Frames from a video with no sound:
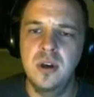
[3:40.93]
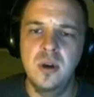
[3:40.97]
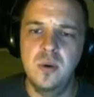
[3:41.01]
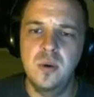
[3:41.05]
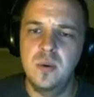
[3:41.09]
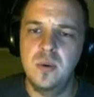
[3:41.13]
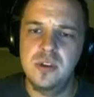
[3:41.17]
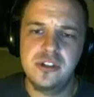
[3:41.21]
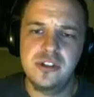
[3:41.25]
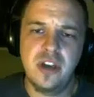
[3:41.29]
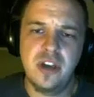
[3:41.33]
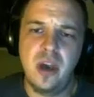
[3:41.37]

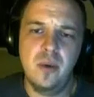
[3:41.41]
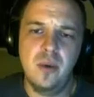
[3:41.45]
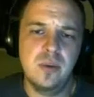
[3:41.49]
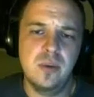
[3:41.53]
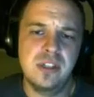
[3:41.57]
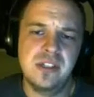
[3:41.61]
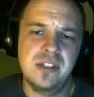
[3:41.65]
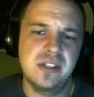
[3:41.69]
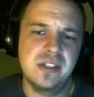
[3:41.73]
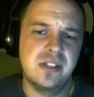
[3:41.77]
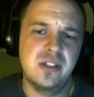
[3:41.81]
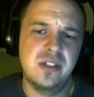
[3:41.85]
Which I
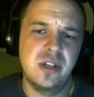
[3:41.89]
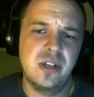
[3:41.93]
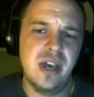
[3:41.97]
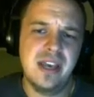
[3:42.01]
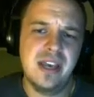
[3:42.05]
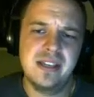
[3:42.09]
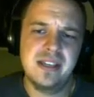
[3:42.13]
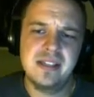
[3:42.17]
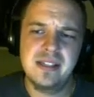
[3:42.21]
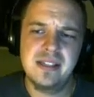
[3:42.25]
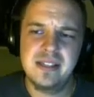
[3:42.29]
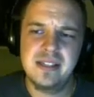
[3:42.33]
would
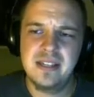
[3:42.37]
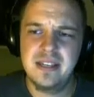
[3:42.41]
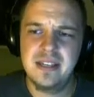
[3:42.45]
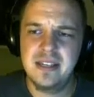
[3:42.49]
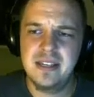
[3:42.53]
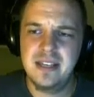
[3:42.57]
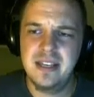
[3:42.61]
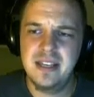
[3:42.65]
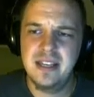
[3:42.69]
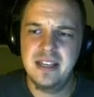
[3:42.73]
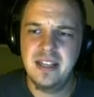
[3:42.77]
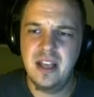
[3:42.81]
suggest,
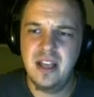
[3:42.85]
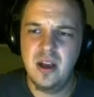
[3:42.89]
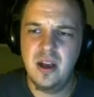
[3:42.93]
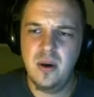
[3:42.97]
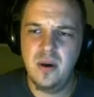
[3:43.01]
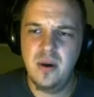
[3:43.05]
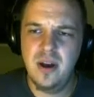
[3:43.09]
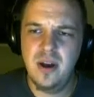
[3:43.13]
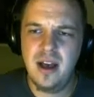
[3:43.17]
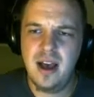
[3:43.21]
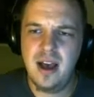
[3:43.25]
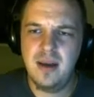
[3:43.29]
you
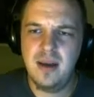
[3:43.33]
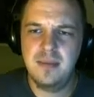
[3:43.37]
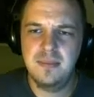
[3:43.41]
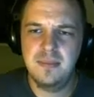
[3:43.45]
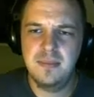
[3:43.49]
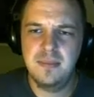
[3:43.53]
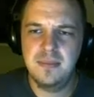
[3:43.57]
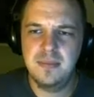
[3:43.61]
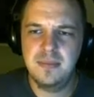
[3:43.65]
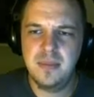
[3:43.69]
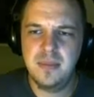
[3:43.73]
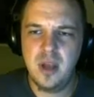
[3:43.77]
know,
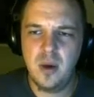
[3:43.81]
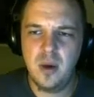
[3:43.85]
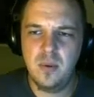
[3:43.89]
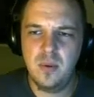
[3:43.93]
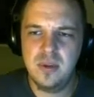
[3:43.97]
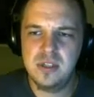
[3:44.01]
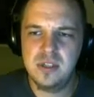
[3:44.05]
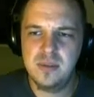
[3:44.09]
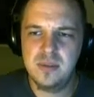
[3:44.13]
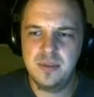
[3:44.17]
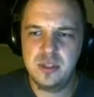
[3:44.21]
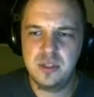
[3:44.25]
I'm not
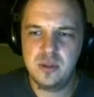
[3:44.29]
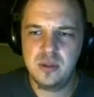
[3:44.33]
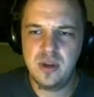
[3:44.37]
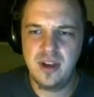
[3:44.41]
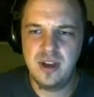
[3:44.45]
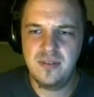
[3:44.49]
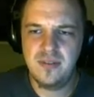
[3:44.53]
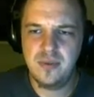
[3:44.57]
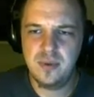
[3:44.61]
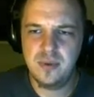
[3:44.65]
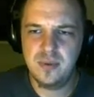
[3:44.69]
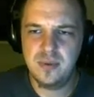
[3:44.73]
one to be
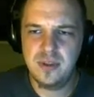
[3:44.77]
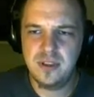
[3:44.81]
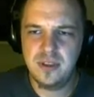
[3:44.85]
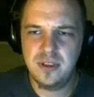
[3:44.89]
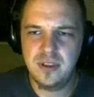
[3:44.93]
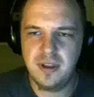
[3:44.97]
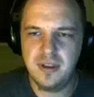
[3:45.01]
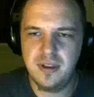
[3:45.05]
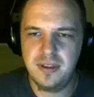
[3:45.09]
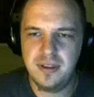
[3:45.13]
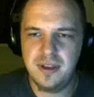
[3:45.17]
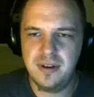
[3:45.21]
trifled with.
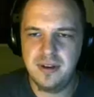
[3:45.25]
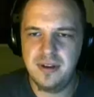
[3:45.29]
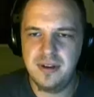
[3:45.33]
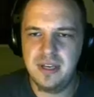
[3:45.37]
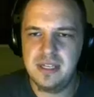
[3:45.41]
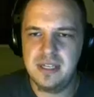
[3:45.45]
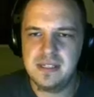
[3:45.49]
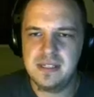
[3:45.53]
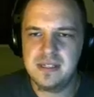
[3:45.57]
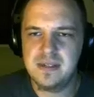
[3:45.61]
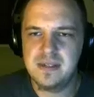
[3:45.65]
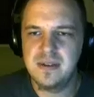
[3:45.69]
Oh, there he
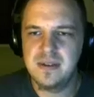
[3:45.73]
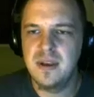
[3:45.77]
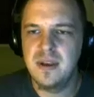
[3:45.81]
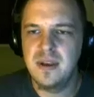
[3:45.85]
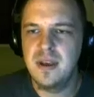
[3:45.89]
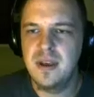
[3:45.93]
is.